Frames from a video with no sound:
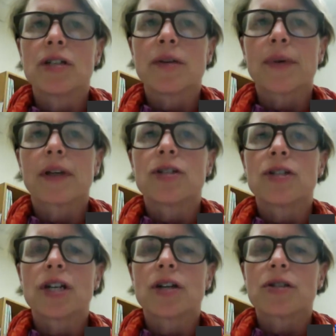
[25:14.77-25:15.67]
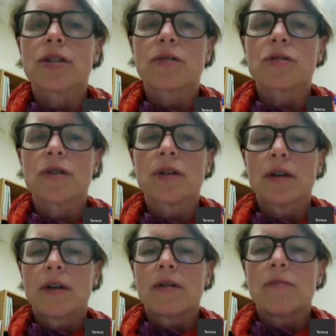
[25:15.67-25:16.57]
typically chairs those
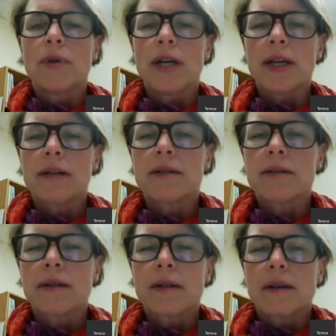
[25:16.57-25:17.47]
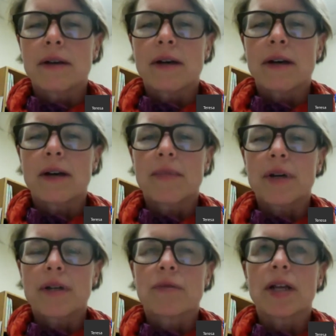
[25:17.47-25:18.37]
meetings,
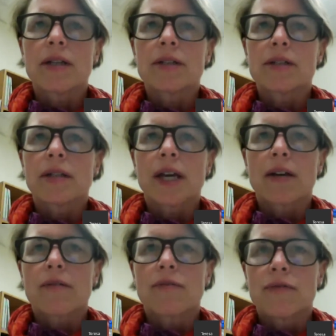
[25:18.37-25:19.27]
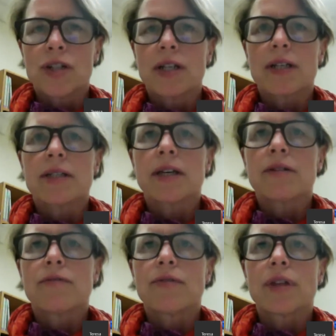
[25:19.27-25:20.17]
as well as, like
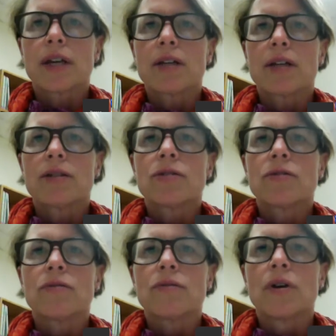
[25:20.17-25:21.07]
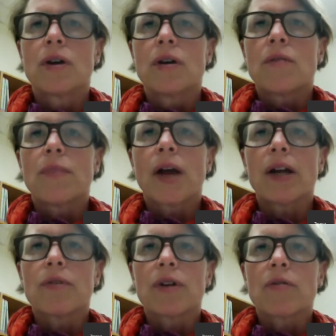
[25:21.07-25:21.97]
Sheila said, for the kids who
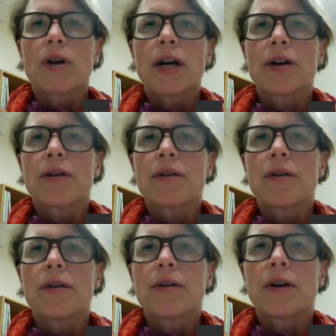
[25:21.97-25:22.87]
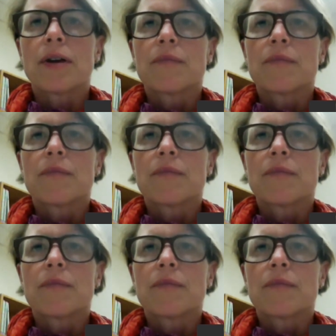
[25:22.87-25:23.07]
might require